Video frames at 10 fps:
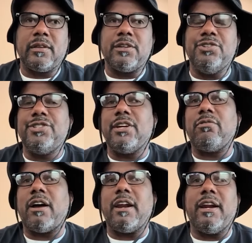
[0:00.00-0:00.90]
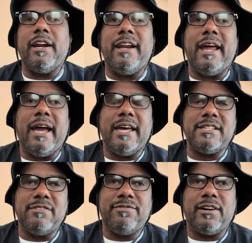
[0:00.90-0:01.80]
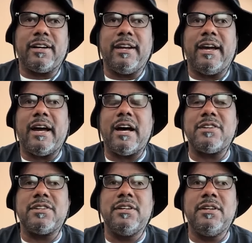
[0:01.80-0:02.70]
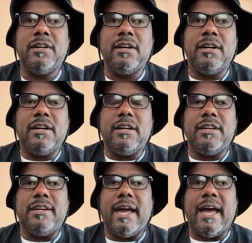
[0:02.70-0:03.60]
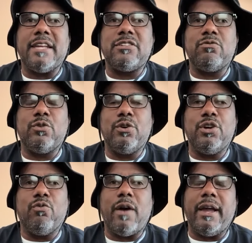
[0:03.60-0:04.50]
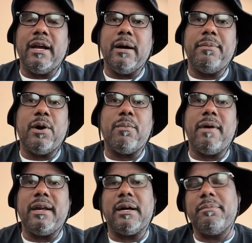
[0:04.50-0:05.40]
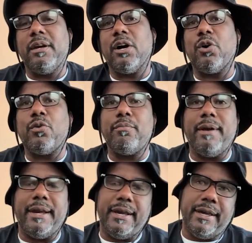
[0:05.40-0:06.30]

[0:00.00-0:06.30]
You sit around in a nasty fucking house. Nasty room. You wake up, don't make up your own bed.